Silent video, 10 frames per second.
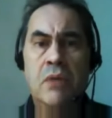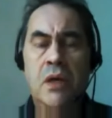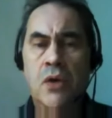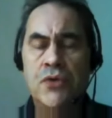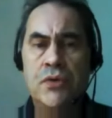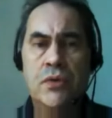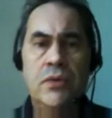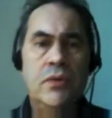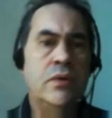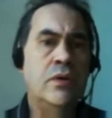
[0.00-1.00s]
a hot
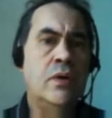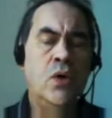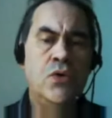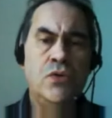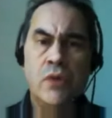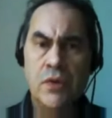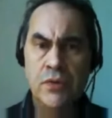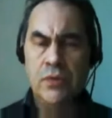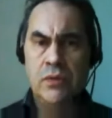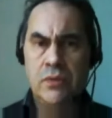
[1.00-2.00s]
dog or a hot
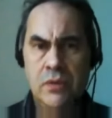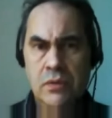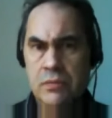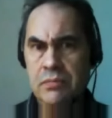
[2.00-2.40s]
rod or a